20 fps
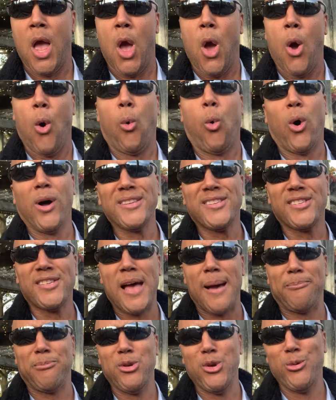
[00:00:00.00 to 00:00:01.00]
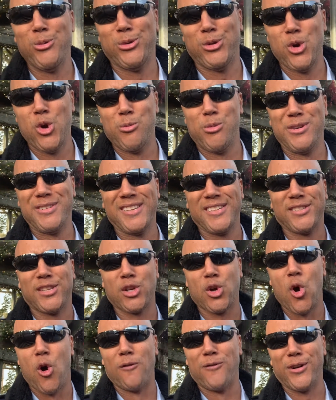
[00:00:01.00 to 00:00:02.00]
What's up, YouTubers? It's the
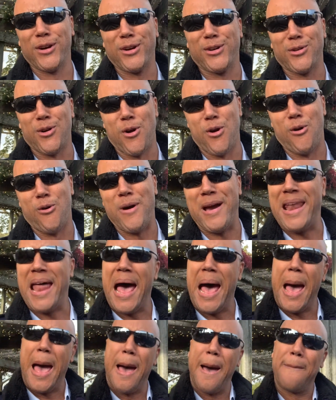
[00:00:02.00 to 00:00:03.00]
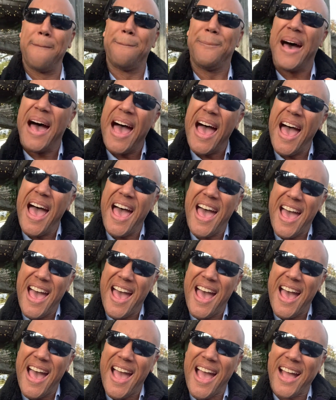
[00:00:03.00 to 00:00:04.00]
Covert Crow, and I'm
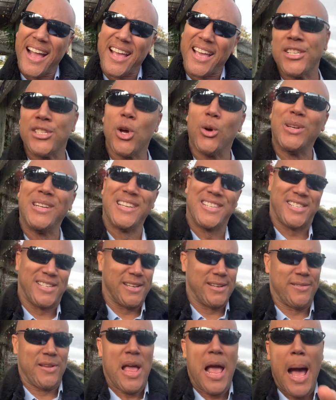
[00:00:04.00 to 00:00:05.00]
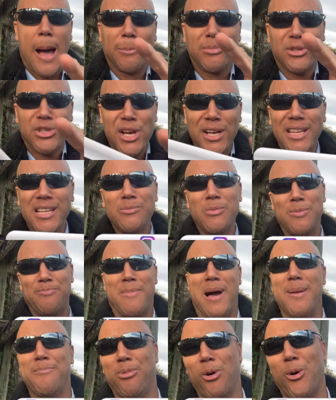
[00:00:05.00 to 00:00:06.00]
back. So listen, I'm chilling with
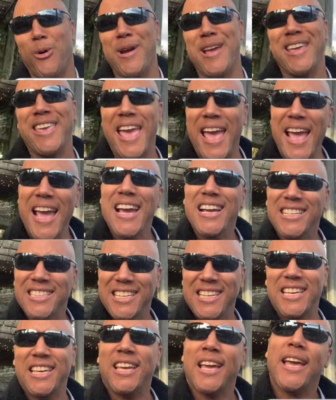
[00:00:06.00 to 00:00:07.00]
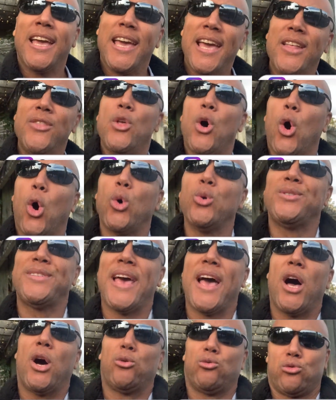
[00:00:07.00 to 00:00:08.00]
my boy KD in the
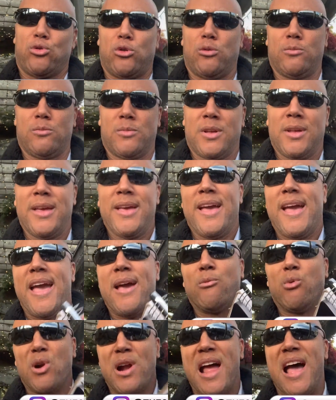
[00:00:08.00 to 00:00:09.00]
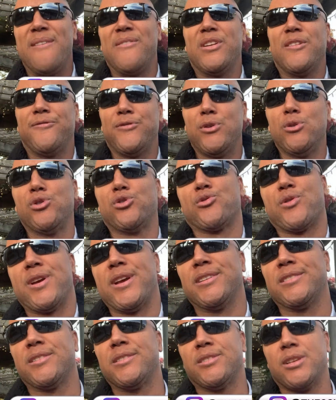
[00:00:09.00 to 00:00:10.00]
hotel room, and we're having a few
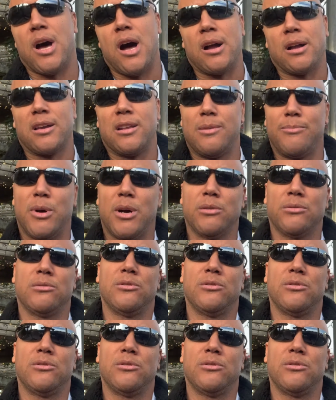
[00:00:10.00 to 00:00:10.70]
drinks and talking about,